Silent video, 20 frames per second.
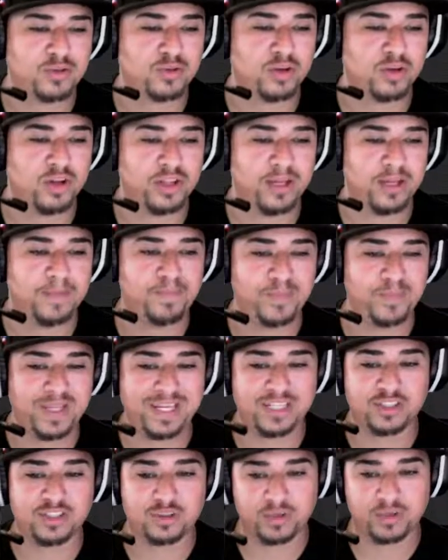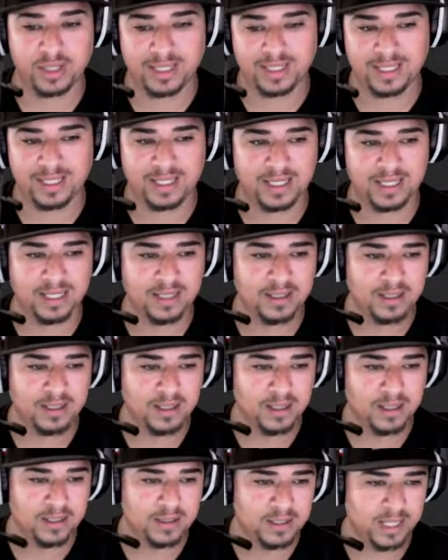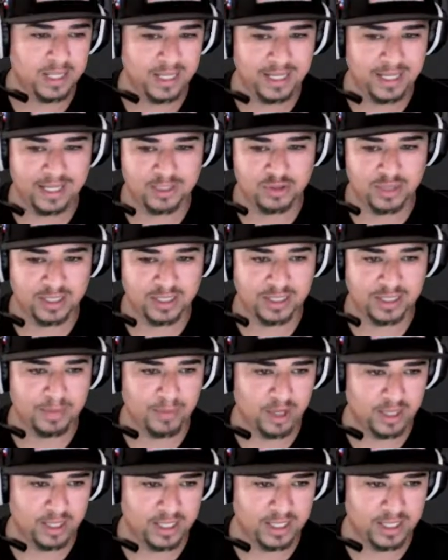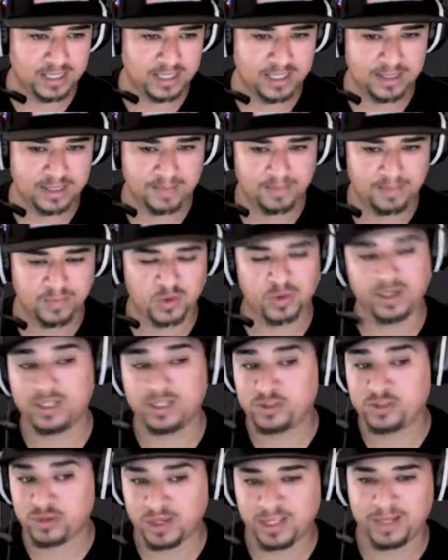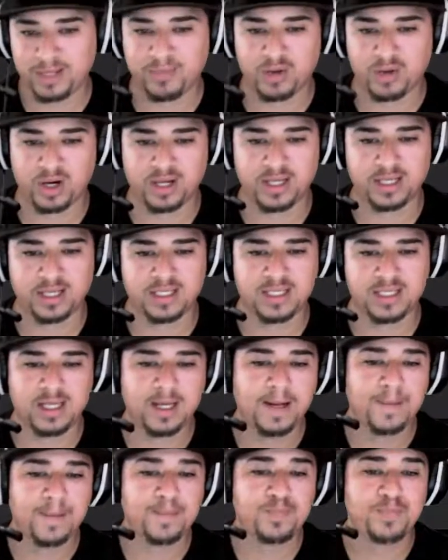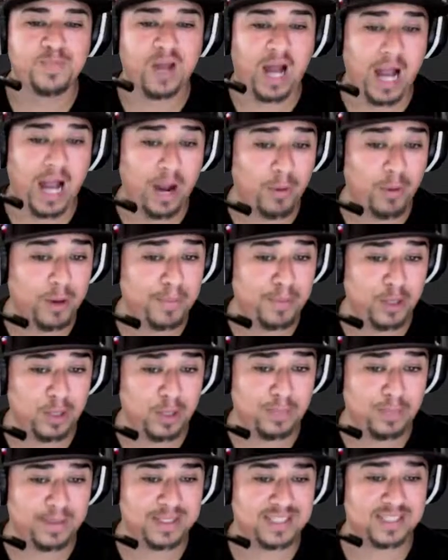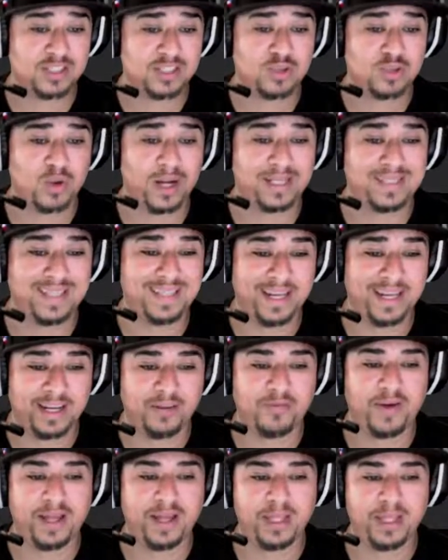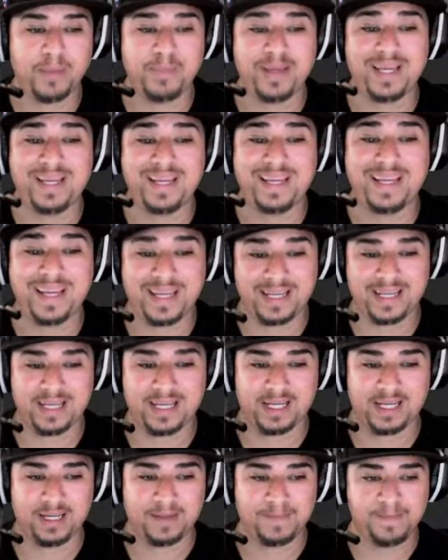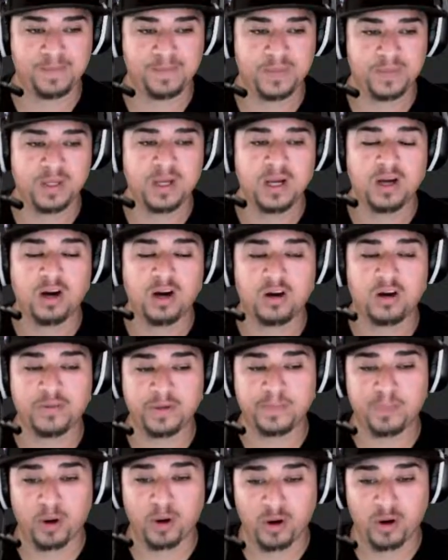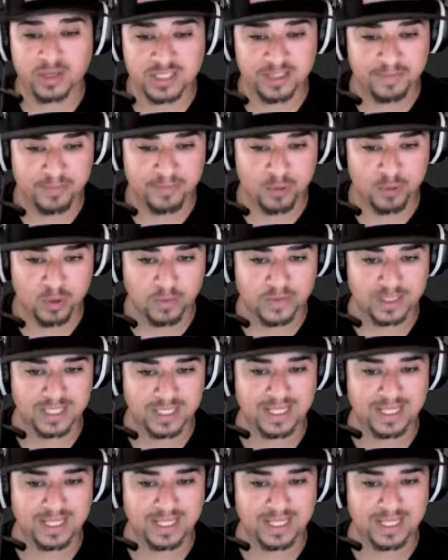them in a trending markets, or in trending markets. Our purpose is to identify the beginning of impulsive moves in a